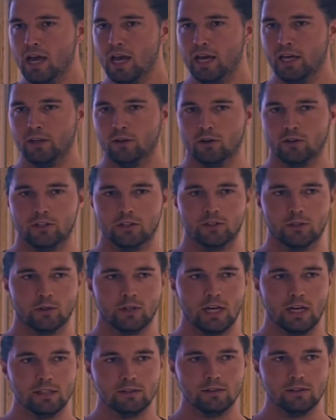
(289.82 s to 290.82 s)
in order to
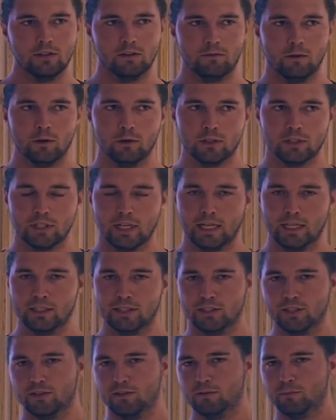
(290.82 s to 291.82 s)
cast your vote, and
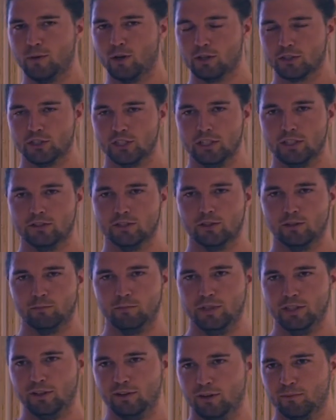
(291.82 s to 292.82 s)
blockchain should
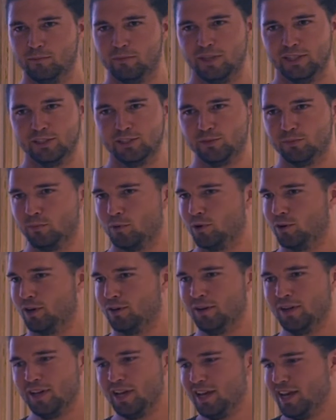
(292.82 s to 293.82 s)
be not much more
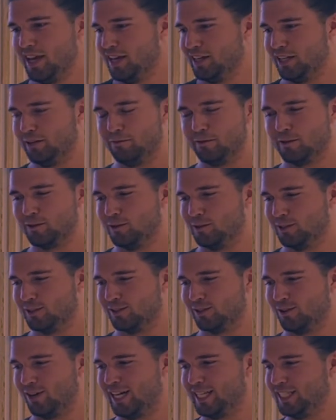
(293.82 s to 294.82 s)
difficult.
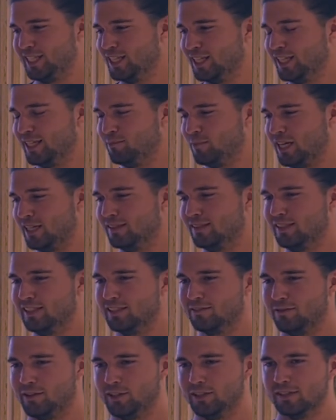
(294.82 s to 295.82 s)
So ideally, MACI
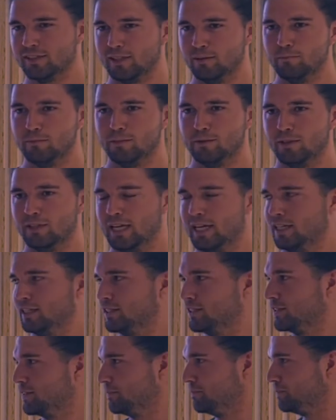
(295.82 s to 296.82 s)
is very simple
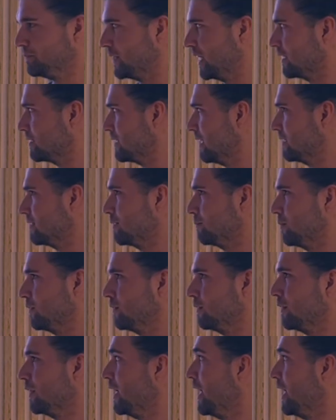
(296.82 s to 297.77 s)
and accessible.